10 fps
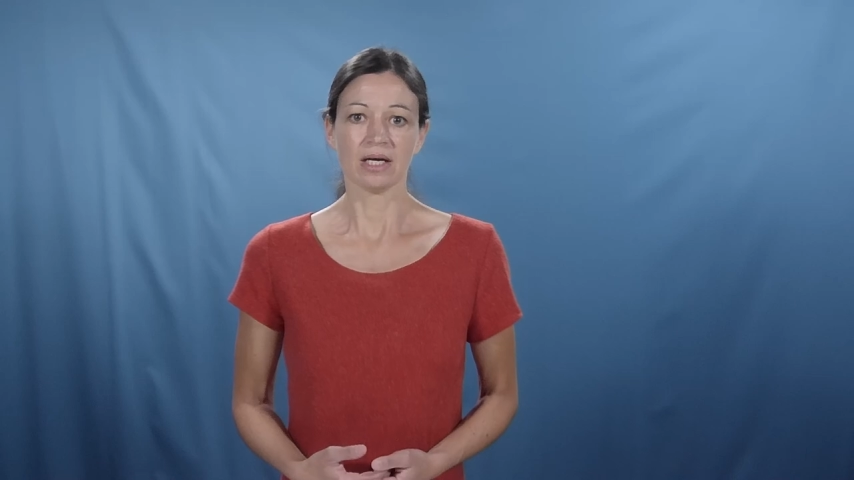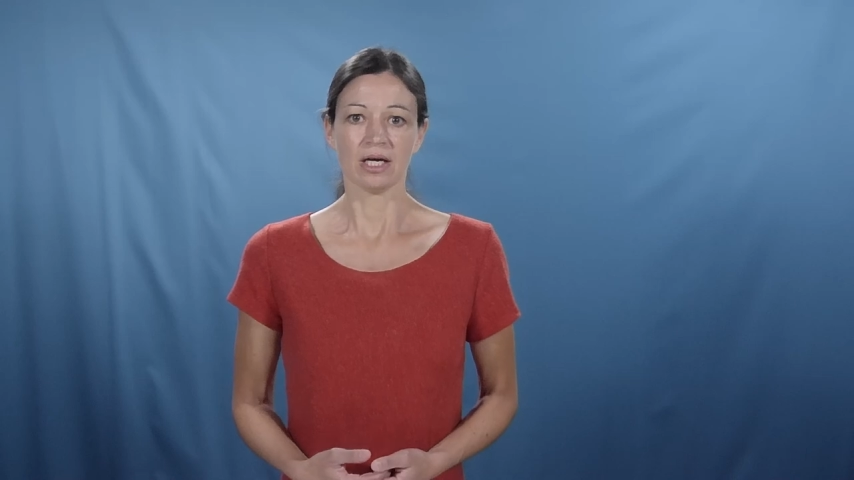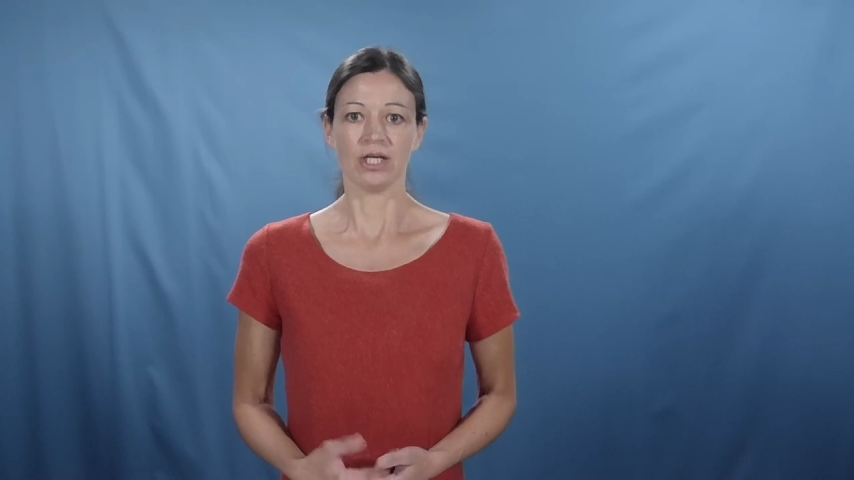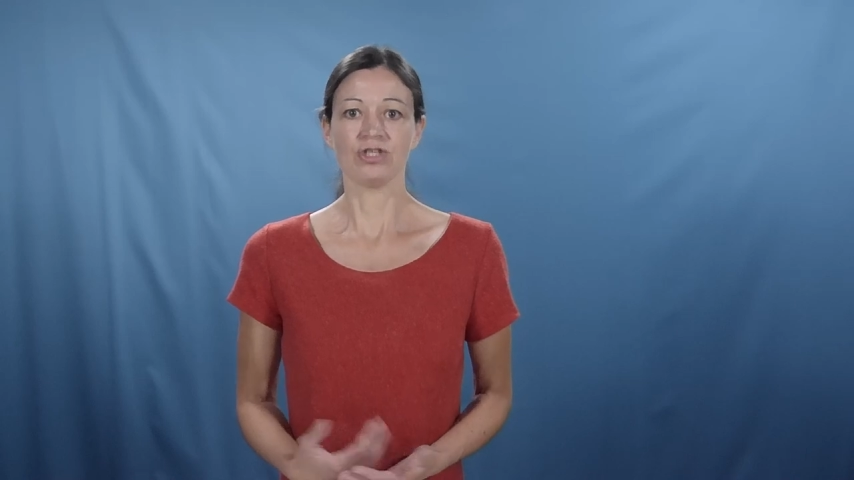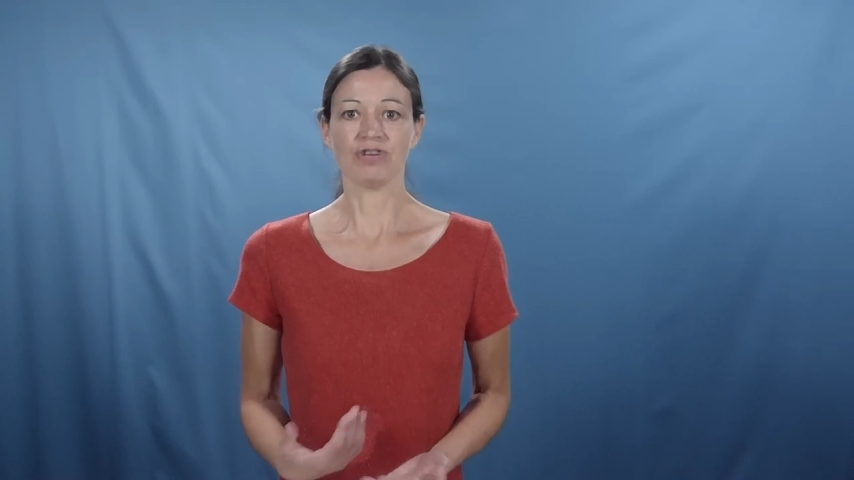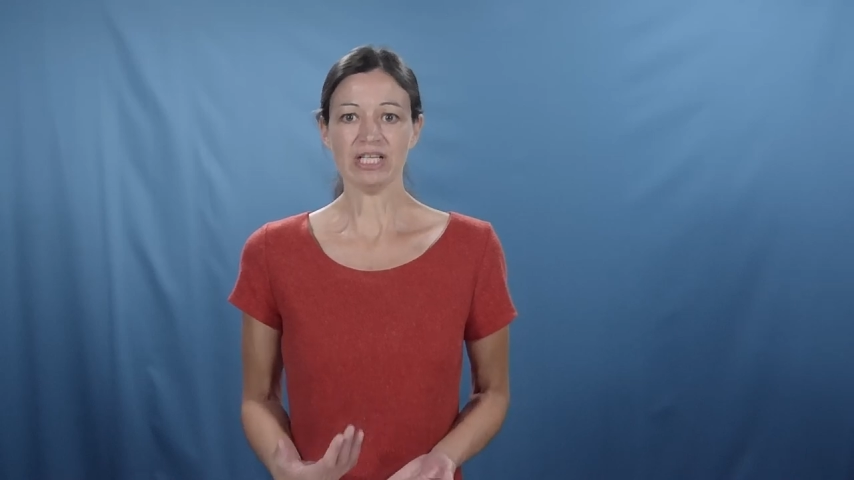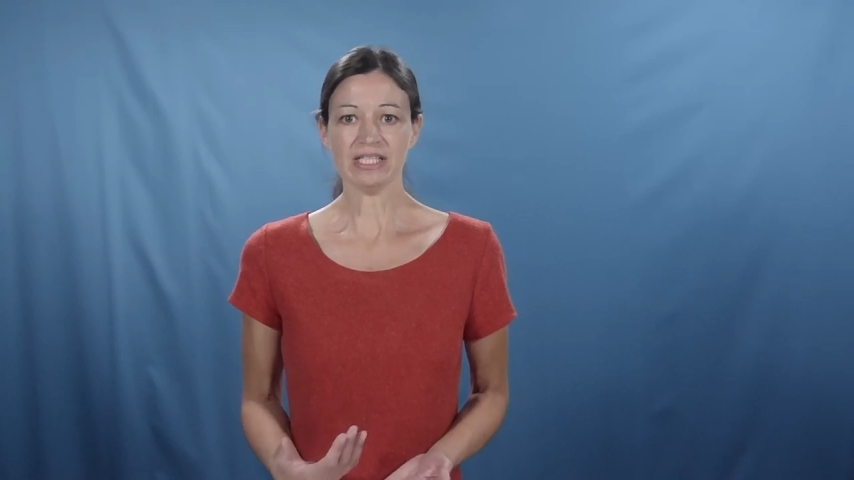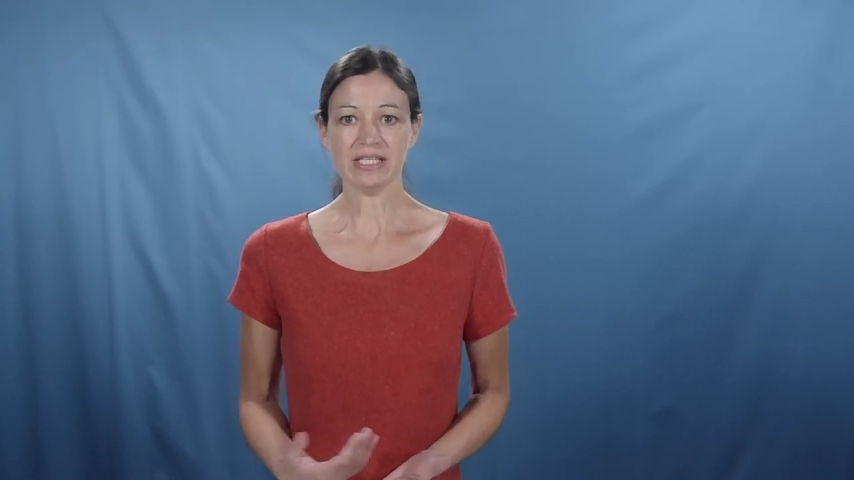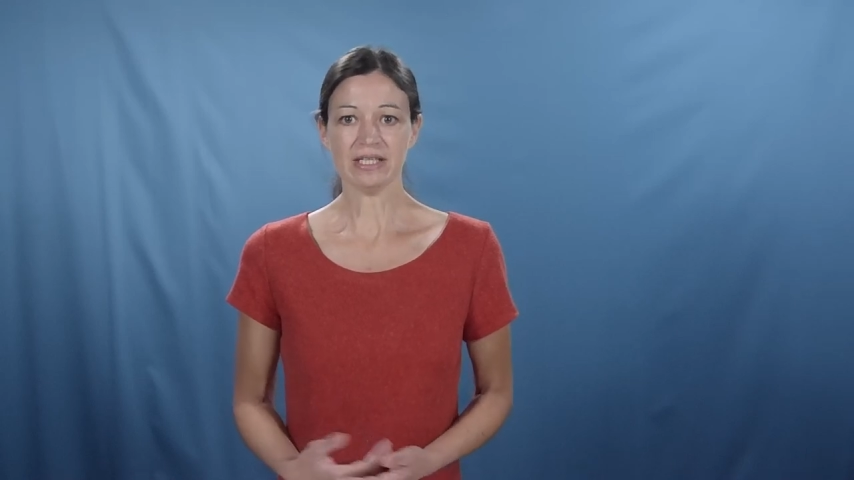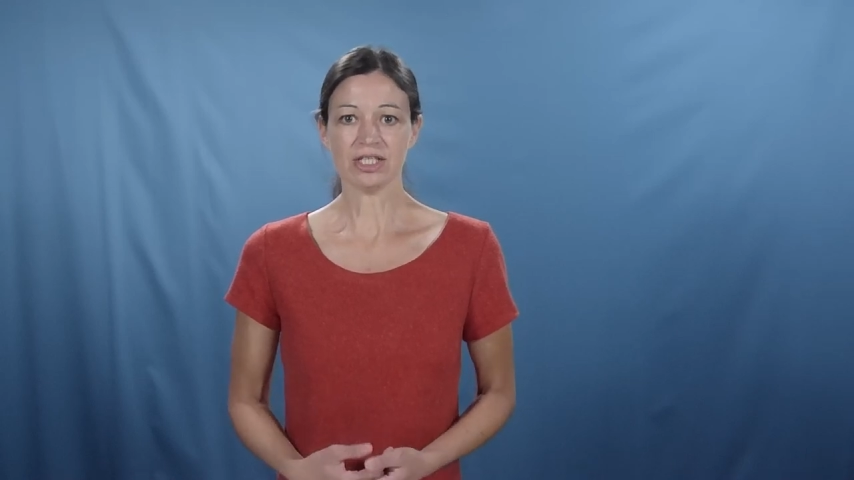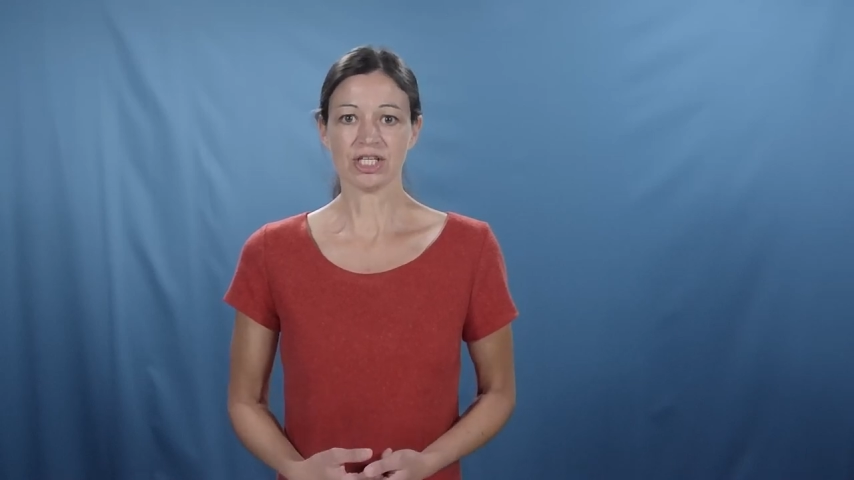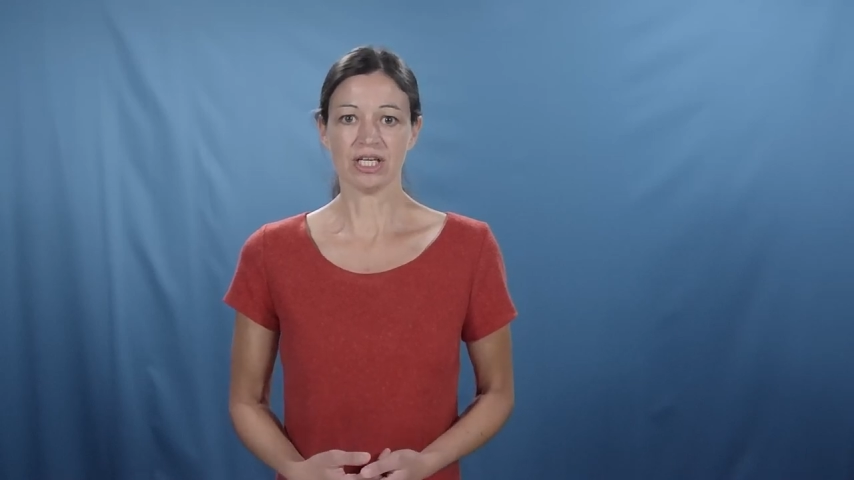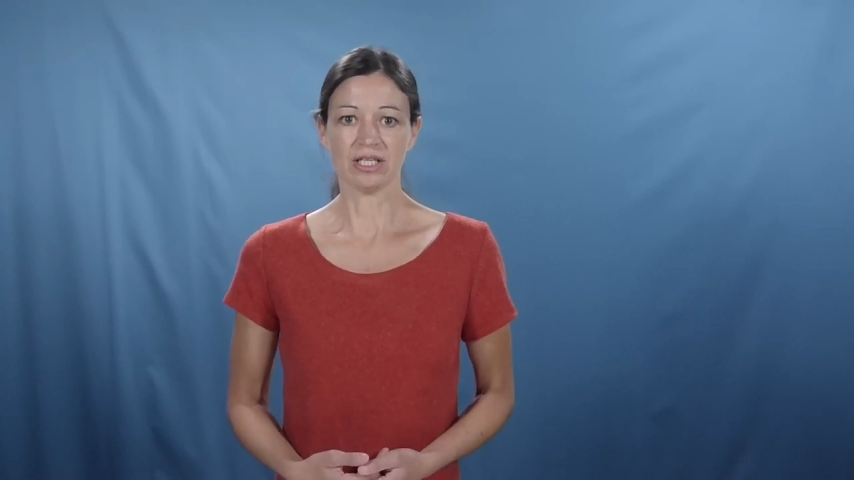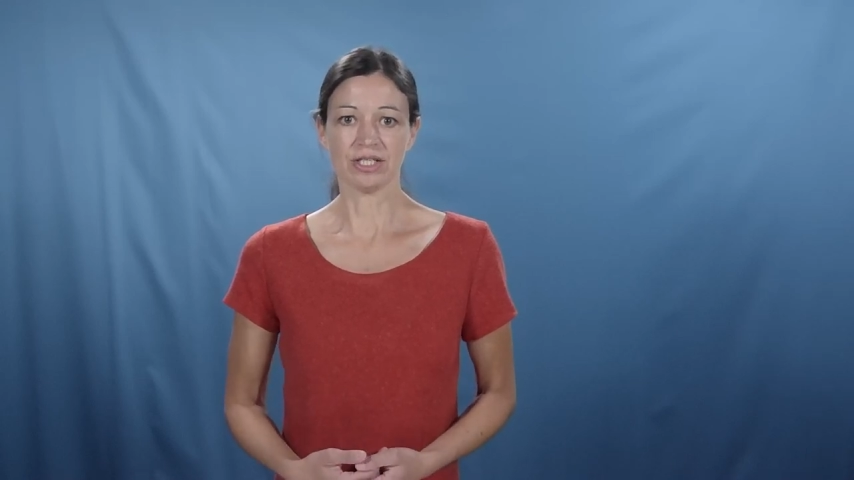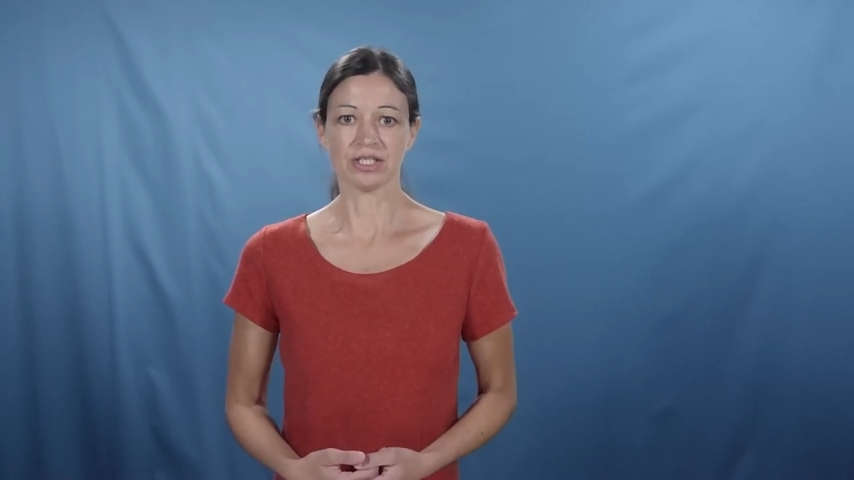Addressing the
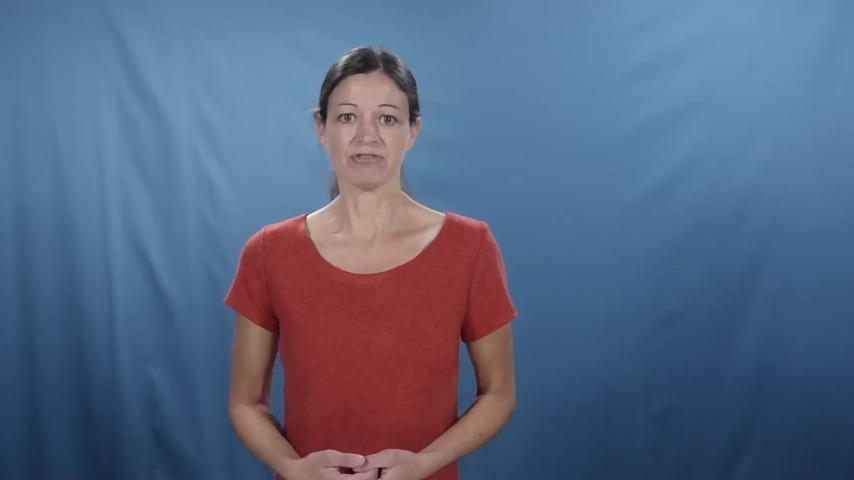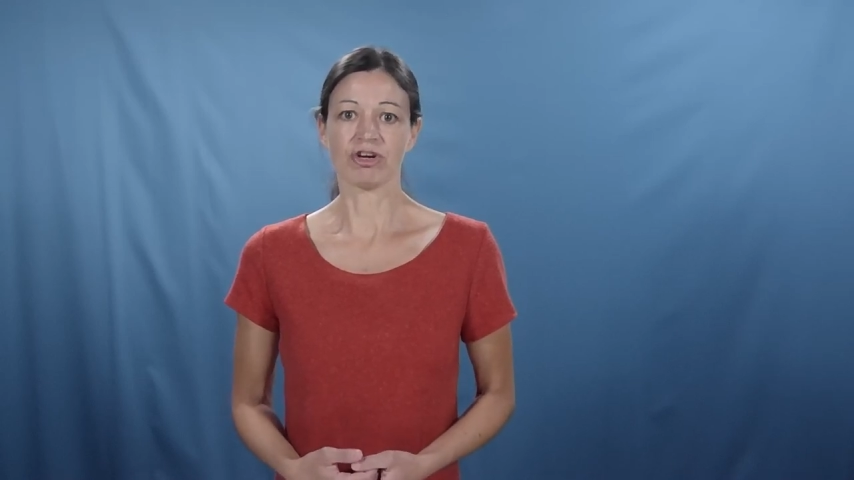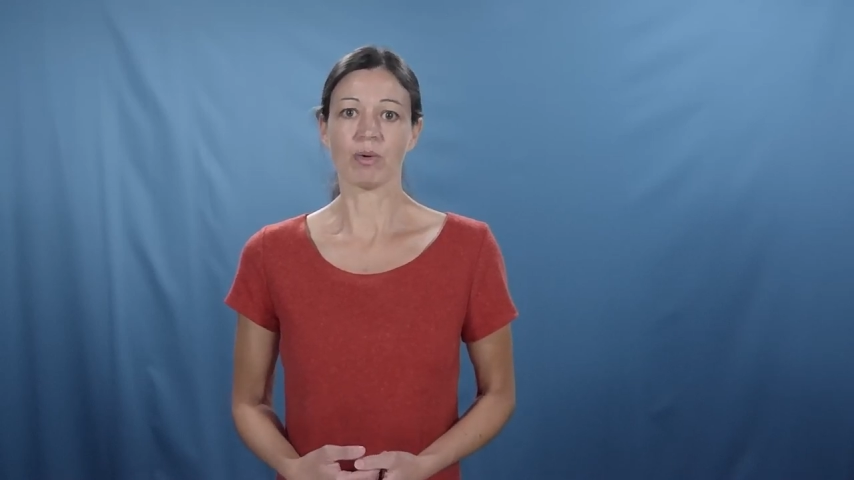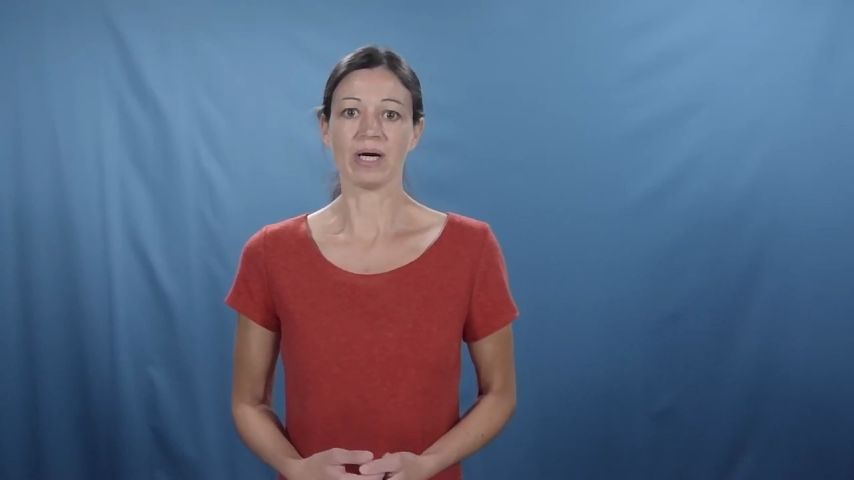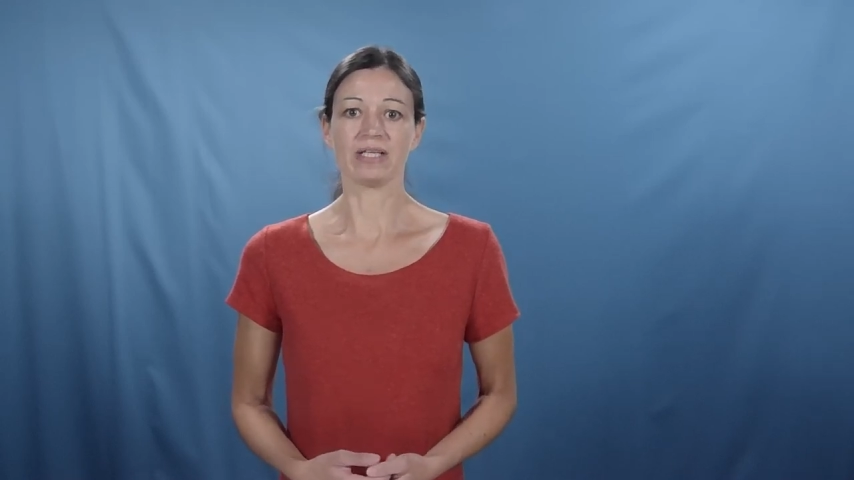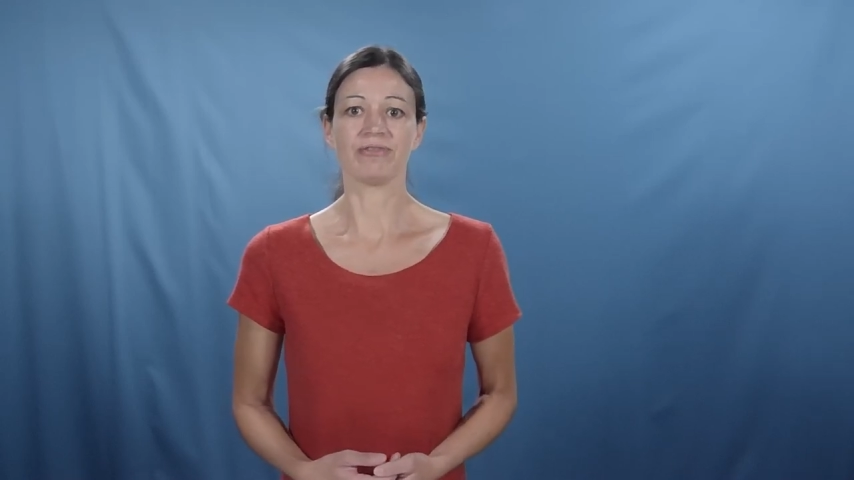challenges requires